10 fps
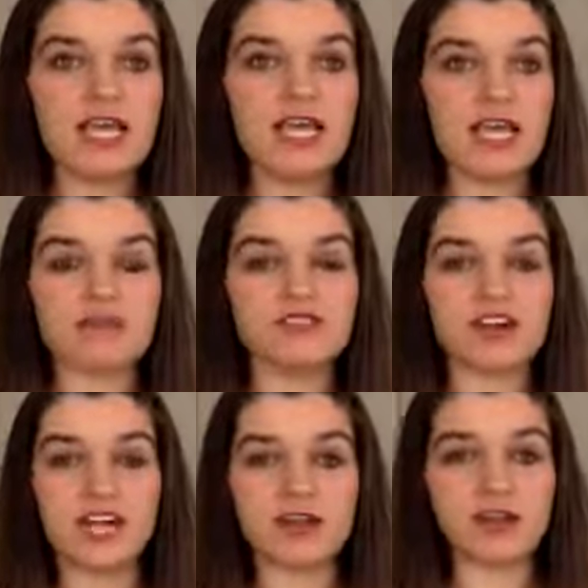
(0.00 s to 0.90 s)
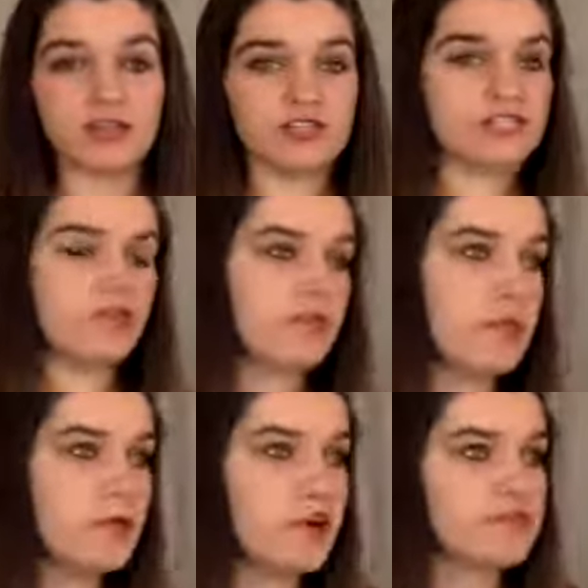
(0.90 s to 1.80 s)
I'm sorry, I don't
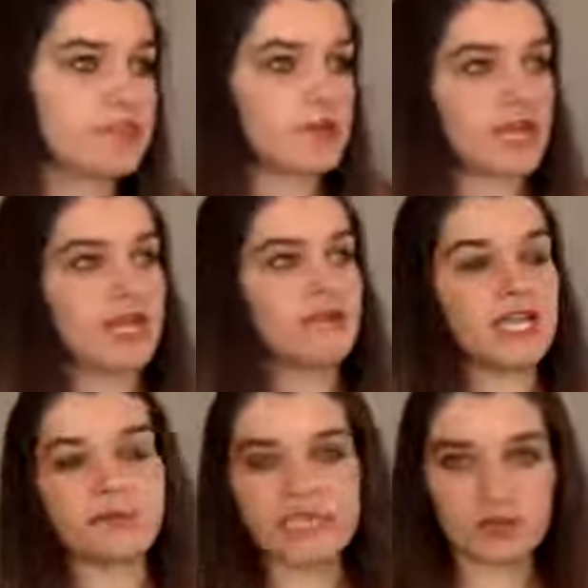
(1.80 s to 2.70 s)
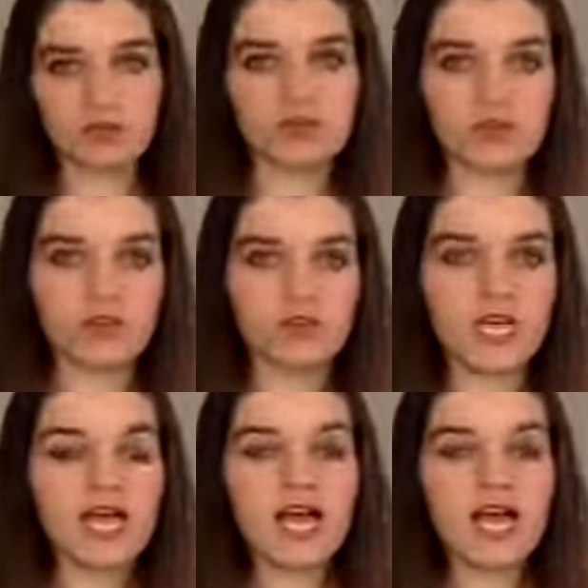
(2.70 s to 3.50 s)
remember it off the top of my head. Make peace with food.